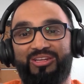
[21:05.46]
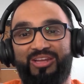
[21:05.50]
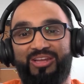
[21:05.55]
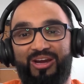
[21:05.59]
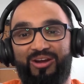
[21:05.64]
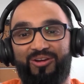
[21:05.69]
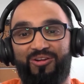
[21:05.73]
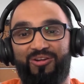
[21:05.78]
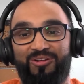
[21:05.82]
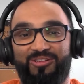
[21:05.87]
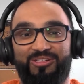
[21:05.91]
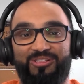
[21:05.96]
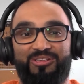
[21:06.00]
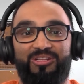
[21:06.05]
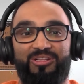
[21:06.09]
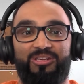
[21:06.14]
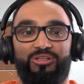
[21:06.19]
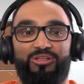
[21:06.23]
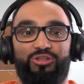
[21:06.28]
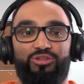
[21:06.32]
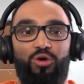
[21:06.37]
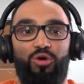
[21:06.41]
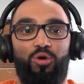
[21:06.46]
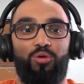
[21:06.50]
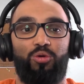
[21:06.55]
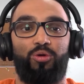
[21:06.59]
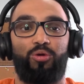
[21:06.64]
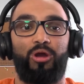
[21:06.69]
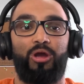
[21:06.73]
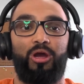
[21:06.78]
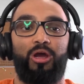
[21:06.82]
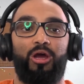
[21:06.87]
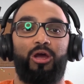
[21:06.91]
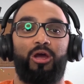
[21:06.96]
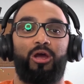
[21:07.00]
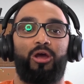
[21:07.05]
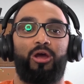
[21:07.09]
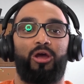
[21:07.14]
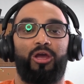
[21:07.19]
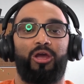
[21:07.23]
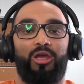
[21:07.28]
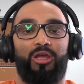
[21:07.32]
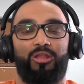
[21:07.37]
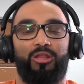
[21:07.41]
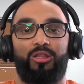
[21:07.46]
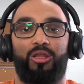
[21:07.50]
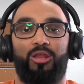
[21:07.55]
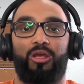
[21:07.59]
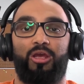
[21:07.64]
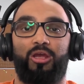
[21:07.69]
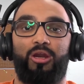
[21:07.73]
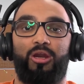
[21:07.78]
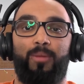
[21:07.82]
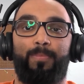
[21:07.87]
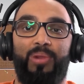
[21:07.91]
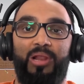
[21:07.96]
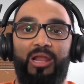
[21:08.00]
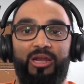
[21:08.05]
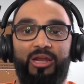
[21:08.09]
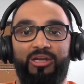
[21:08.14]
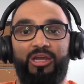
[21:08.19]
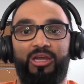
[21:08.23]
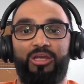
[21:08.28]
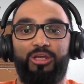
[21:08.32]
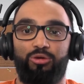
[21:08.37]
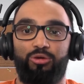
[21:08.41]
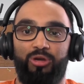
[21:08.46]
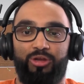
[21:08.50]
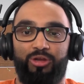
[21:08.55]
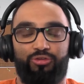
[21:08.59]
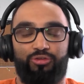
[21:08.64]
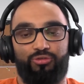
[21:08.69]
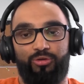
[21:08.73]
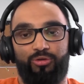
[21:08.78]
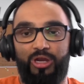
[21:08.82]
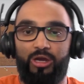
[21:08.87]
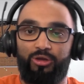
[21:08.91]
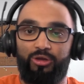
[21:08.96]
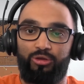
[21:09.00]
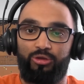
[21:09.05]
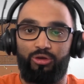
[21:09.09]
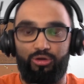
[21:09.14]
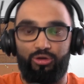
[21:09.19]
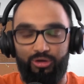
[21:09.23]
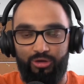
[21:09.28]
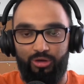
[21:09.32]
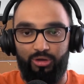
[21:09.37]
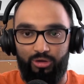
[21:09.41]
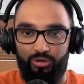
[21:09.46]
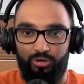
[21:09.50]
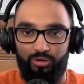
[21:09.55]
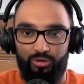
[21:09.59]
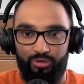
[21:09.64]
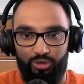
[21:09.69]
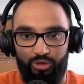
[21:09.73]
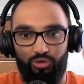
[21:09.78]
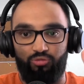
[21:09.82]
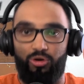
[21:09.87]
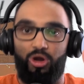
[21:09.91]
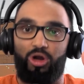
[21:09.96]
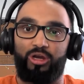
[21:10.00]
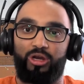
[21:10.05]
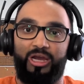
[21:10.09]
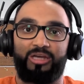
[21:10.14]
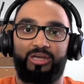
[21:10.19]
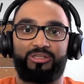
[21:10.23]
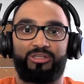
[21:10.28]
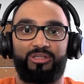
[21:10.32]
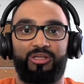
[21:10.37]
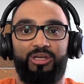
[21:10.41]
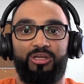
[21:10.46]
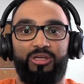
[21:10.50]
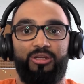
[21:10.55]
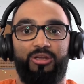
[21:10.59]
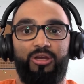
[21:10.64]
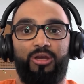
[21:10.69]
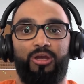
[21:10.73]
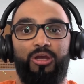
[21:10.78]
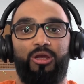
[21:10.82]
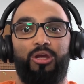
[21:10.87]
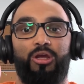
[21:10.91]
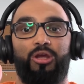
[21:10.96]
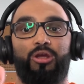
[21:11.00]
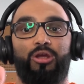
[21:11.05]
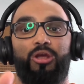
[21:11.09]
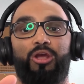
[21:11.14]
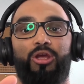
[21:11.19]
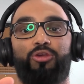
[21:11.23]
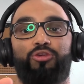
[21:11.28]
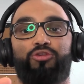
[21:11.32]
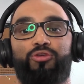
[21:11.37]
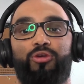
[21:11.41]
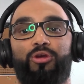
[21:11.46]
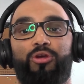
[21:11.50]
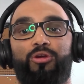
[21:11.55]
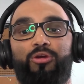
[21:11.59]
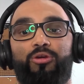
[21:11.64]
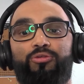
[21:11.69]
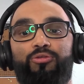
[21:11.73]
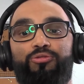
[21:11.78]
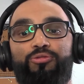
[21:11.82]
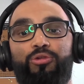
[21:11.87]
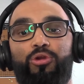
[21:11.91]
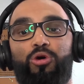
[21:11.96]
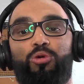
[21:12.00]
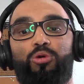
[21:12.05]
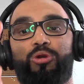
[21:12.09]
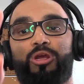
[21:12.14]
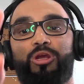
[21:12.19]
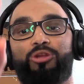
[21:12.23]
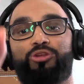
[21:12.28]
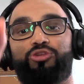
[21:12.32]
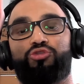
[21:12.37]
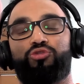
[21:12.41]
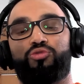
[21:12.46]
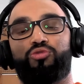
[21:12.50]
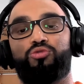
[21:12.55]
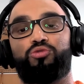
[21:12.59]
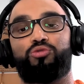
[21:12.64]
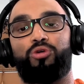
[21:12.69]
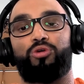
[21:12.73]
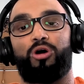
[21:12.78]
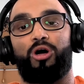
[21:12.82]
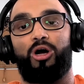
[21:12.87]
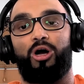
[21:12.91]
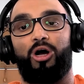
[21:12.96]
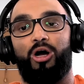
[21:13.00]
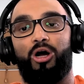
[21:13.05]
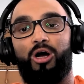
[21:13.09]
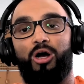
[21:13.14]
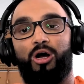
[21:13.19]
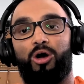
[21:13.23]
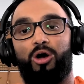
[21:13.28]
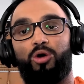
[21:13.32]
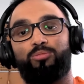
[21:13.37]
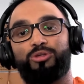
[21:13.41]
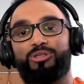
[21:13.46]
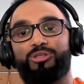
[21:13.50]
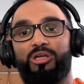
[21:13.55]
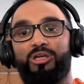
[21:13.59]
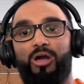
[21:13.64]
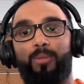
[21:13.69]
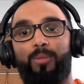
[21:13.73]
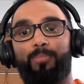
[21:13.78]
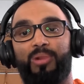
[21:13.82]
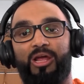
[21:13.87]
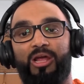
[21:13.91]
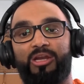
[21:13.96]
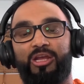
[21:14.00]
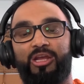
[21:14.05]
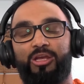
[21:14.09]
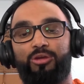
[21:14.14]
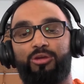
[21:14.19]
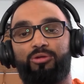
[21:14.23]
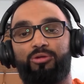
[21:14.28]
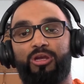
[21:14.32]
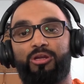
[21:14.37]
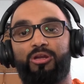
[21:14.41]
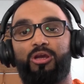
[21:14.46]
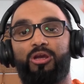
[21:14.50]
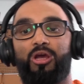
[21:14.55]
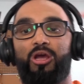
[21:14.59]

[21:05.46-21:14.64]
down on this list. So in a blending unit, so now your raw gasoline is flown into almost like a blending unit,